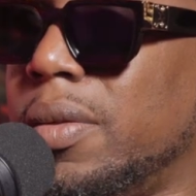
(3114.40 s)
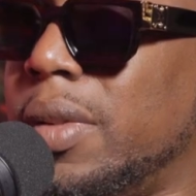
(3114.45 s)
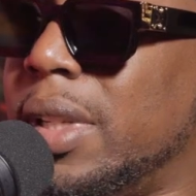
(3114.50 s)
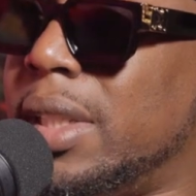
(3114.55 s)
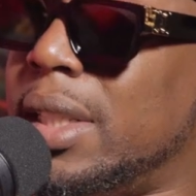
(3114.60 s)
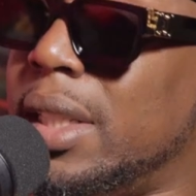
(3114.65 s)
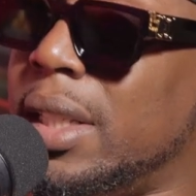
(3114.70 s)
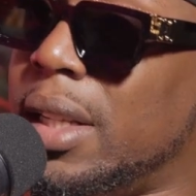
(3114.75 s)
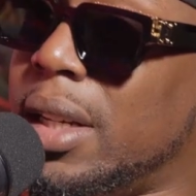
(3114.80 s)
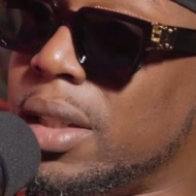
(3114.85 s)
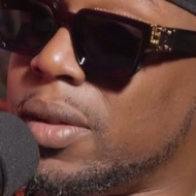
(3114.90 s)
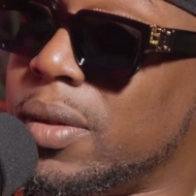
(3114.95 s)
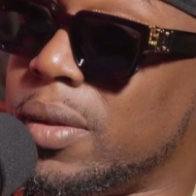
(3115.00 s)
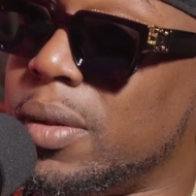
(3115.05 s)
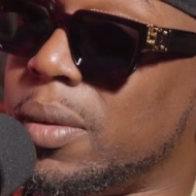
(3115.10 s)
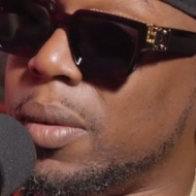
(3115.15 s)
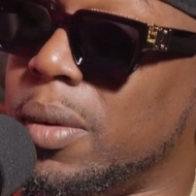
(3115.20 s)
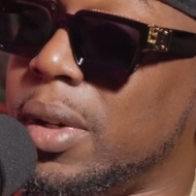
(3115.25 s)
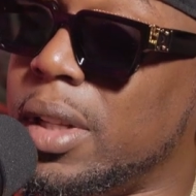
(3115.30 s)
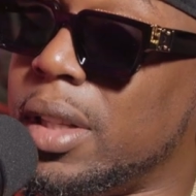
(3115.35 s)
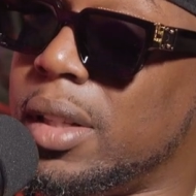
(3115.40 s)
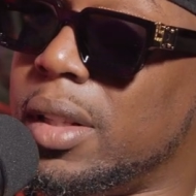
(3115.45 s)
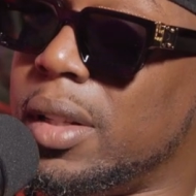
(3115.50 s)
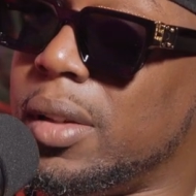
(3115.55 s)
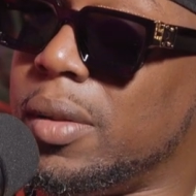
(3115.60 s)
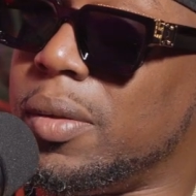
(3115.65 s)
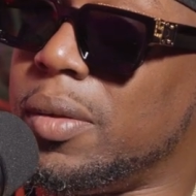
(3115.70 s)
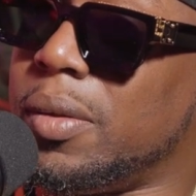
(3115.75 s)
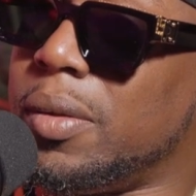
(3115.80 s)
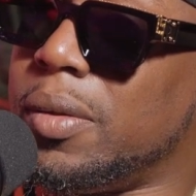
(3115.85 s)
15 years. What
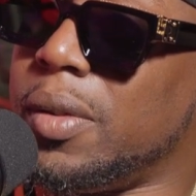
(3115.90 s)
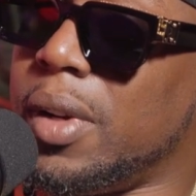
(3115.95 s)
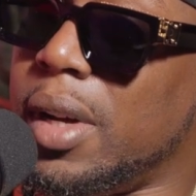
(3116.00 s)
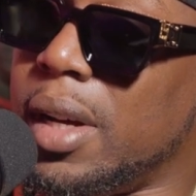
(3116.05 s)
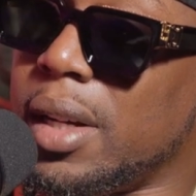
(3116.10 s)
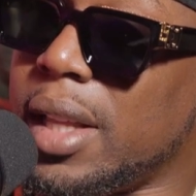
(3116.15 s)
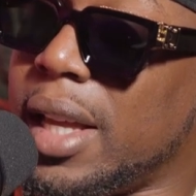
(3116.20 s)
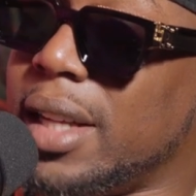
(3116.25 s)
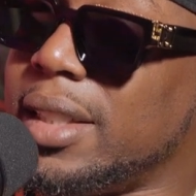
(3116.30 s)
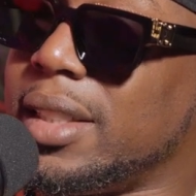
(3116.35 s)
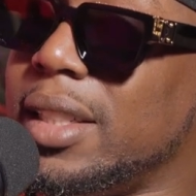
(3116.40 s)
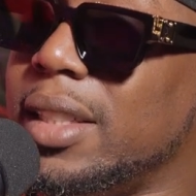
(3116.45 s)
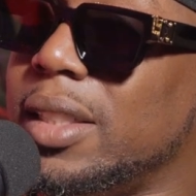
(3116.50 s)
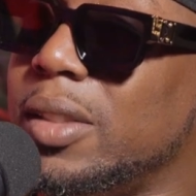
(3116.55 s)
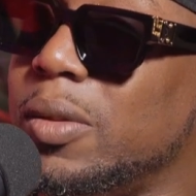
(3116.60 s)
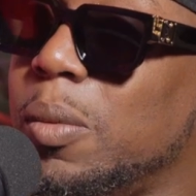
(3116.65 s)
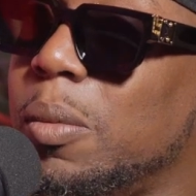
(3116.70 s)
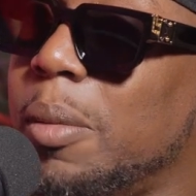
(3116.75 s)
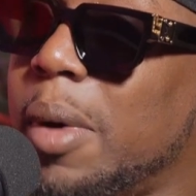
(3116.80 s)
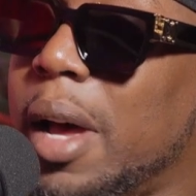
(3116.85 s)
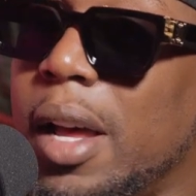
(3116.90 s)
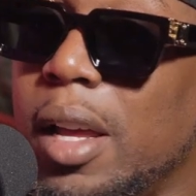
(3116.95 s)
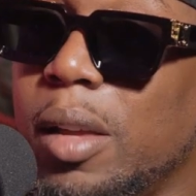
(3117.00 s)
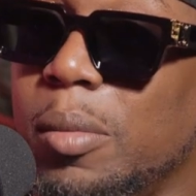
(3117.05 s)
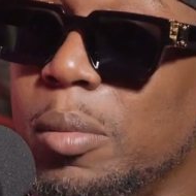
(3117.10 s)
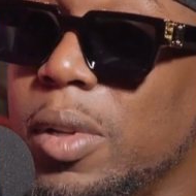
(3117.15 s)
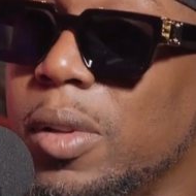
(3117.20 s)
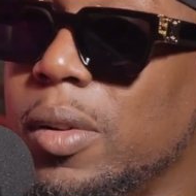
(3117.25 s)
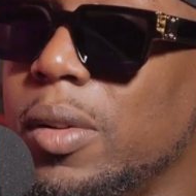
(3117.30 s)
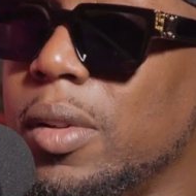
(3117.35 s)
the fuck? That shit is
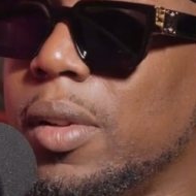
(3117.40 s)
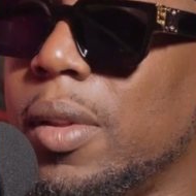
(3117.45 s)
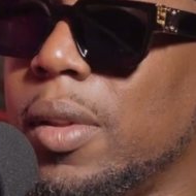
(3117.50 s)
mind blowing.